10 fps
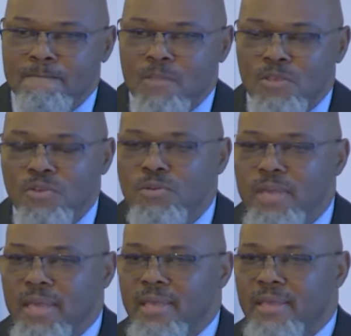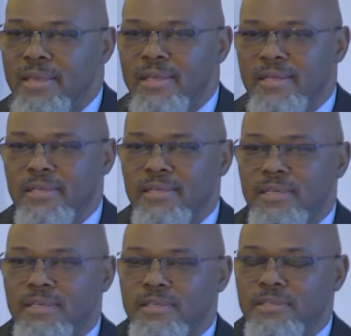You can't get
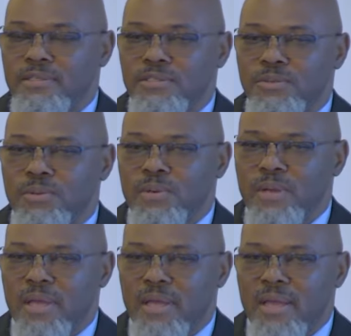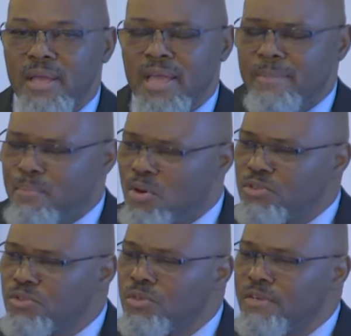to a
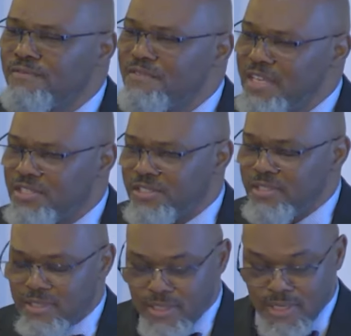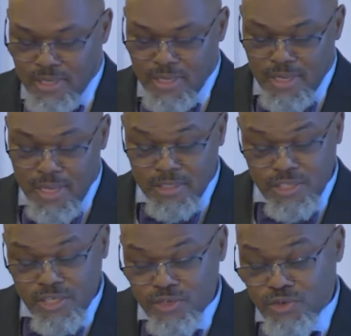personal conviction
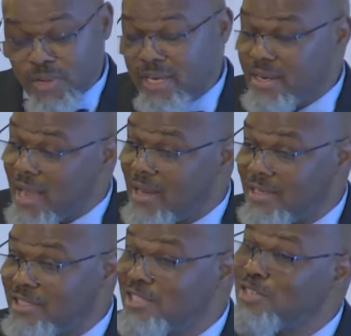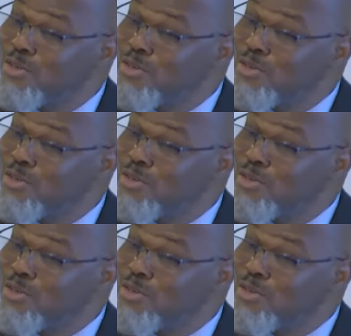until you acknowledge your